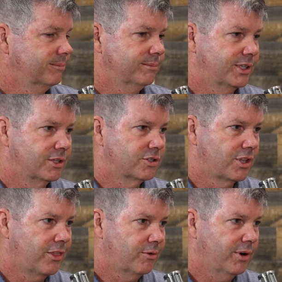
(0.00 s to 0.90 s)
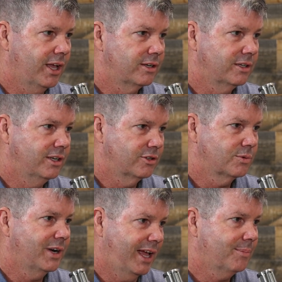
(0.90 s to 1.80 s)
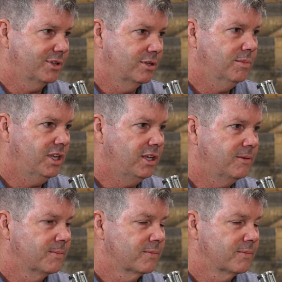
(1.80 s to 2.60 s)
But there's a threat, and here's what happened to me.